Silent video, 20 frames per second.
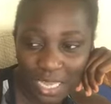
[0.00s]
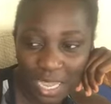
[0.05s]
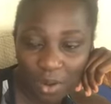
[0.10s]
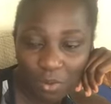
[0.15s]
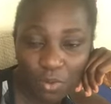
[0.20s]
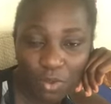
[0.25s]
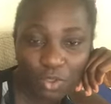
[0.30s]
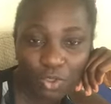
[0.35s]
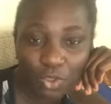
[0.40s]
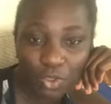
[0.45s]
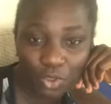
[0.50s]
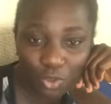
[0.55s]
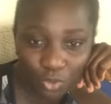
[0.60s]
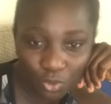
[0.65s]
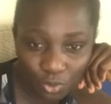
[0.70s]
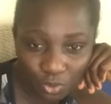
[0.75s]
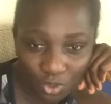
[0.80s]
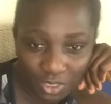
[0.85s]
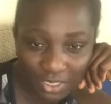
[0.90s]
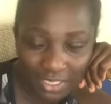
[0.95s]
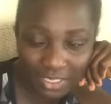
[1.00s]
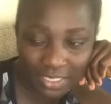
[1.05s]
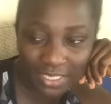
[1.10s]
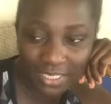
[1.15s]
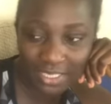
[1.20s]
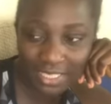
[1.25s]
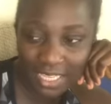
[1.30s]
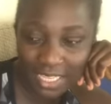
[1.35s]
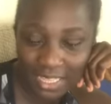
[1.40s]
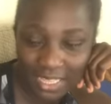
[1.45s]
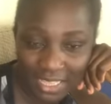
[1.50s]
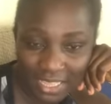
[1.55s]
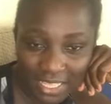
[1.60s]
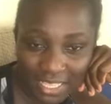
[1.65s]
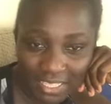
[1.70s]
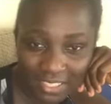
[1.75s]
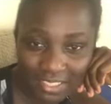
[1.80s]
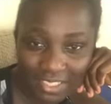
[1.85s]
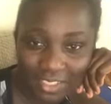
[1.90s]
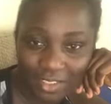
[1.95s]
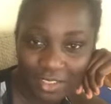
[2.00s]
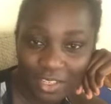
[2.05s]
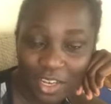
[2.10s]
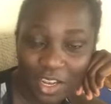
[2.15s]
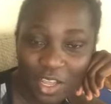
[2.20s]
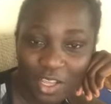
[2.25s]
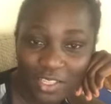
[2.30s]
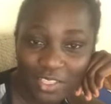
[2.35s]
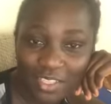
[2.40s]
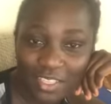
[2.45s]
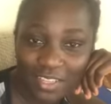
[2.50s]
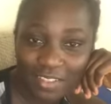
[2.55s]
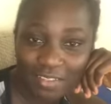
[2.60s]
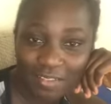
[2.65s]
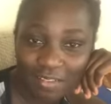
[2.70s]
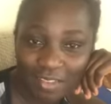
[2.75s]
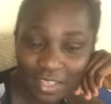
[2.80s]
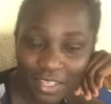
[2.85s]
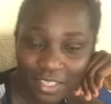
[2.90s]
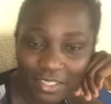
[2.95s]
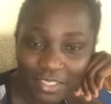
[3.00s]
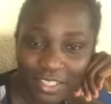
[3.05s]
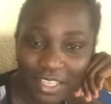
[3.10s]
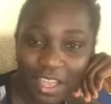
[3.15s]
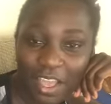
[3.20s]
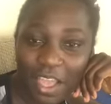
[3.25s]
I want you to see certain things and to learn certain things.